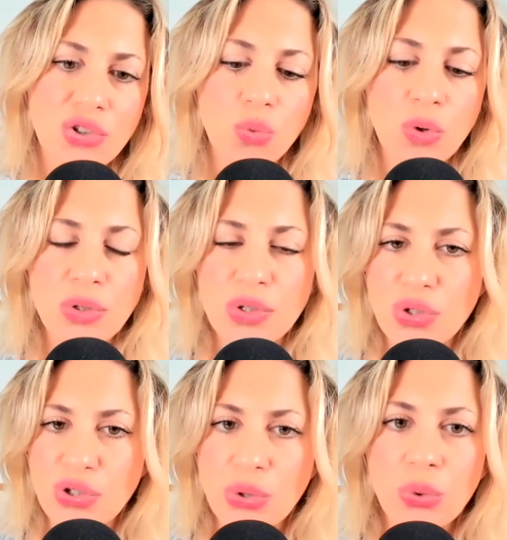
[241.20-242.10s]
was
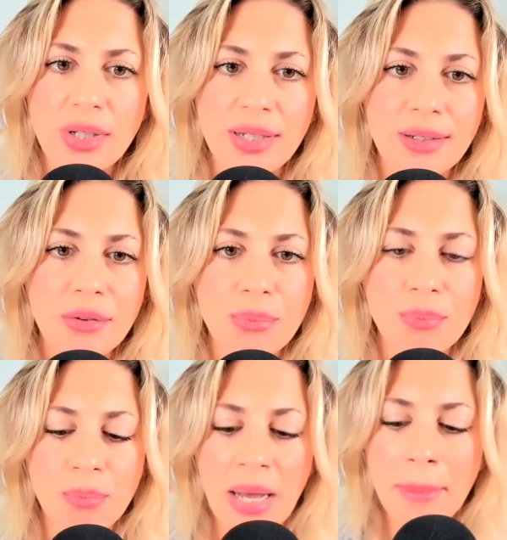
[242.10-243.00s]
stolen
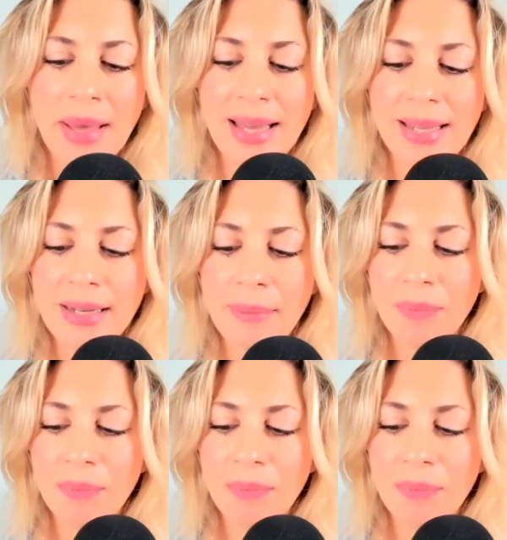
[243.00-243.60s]
by men,